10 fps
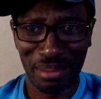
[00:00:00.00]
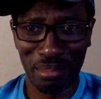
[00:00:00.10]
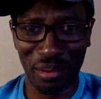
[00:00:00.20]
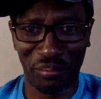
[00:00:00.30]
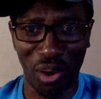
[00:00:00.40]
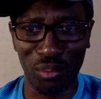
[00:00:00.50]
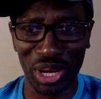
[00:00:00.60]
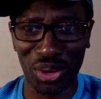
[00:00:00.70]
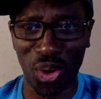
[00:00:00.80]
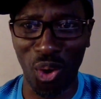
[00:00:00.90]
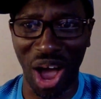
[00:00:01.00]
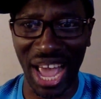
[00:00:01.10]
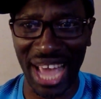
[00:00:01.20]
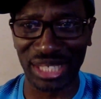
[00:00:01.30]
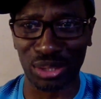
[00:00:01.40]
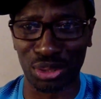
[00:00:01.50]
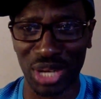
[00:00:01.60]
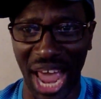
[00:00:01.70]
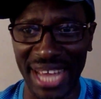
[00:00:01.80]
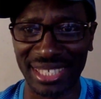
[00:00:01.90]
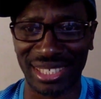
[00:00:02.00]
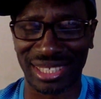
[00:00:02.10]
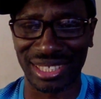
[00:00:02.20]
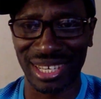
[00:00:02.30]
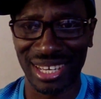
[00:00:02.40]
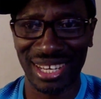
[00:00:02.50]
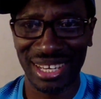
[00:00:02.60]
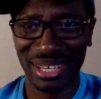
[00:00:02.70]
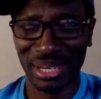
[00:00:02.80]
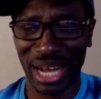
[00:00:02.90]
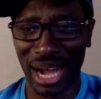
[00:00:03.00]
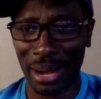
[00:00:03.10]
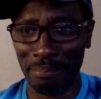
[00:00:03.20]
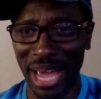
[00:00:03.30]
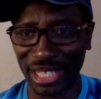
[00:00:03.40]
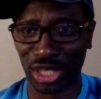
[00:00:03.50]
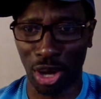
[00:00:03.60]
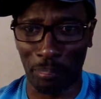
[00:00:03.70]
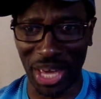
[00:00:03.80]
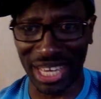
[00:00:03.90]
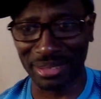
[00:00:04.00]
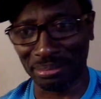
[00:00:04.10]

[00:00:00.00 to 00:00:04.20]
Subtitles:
before we go ahead to today's main topic,